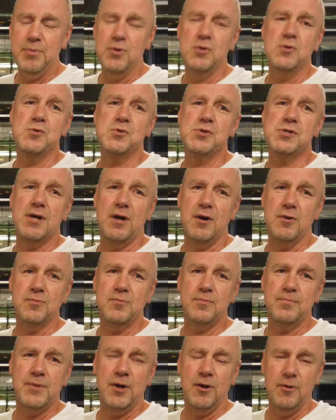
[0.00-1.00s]
Pool Salt.
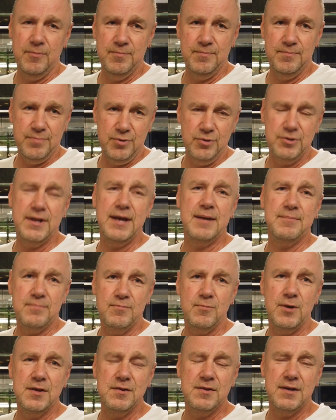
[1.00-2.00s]
I'll put that
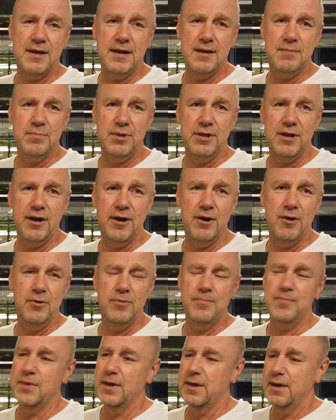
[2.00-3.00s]
once again below.
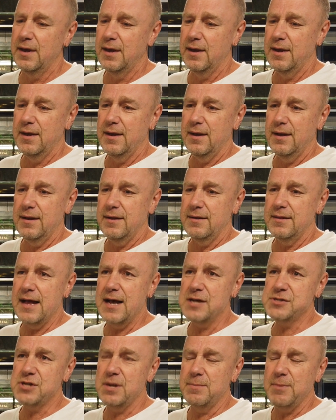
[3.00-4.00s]

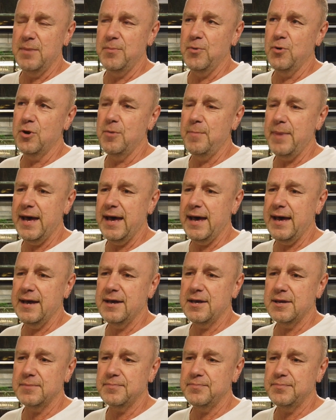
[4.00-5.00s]
Last time I bought a
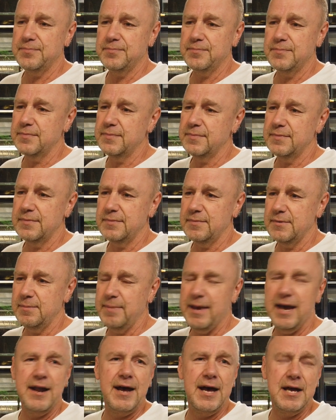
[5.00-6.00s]
bag,
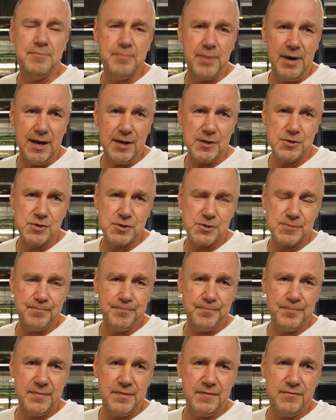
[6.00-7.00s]
about $8,
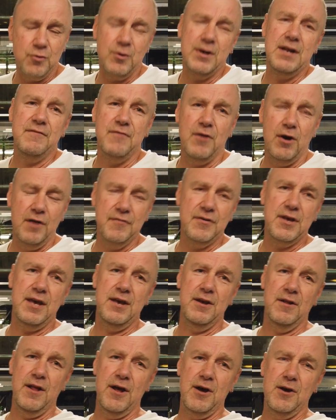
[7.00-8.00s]
25
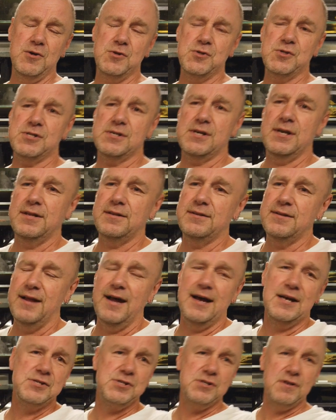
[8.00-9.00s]
kilos. It will
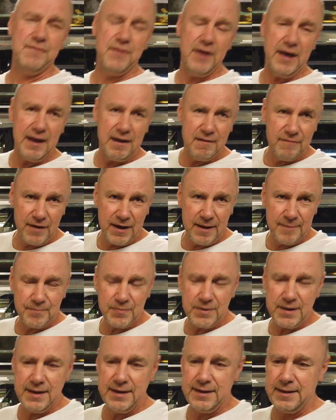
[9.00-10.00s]
last you forever.
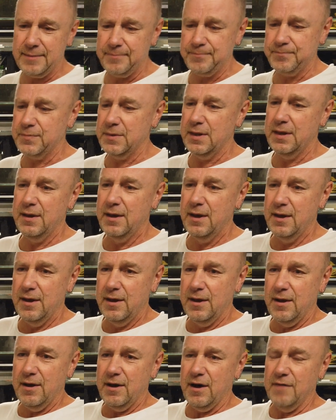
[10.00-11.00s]

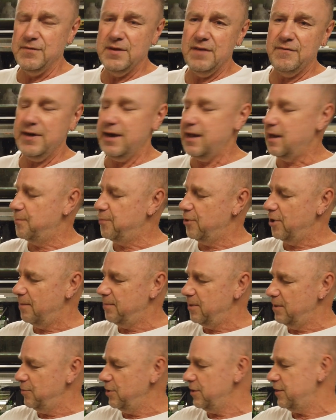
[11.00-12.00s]
I've never had a
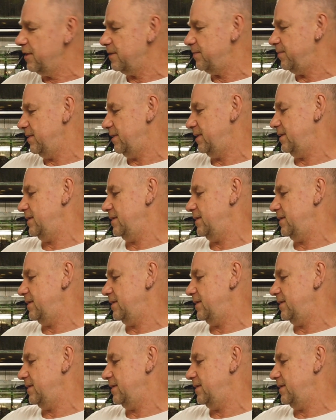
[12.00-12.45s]
problem with it.